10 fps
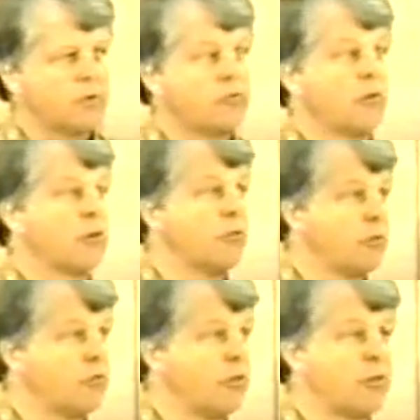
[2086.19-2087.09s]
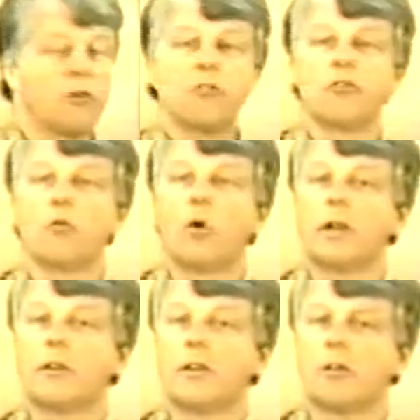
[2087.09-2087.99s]
So Luther said those are
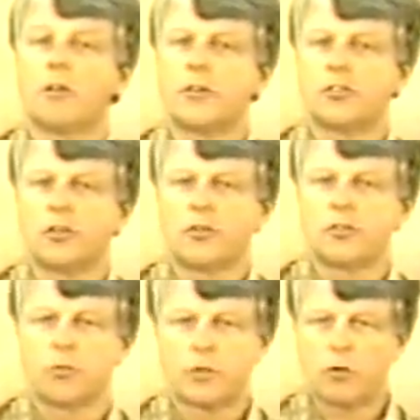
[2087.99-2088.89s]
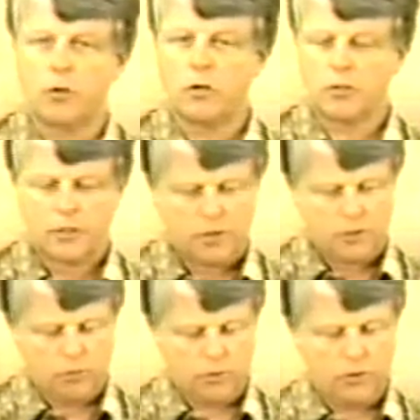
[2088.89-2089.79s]
what the early church would call,
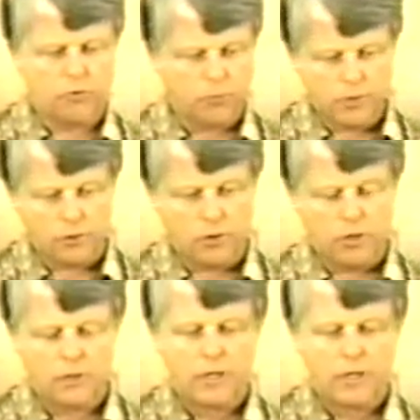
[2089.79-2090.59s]
or what Luther would call,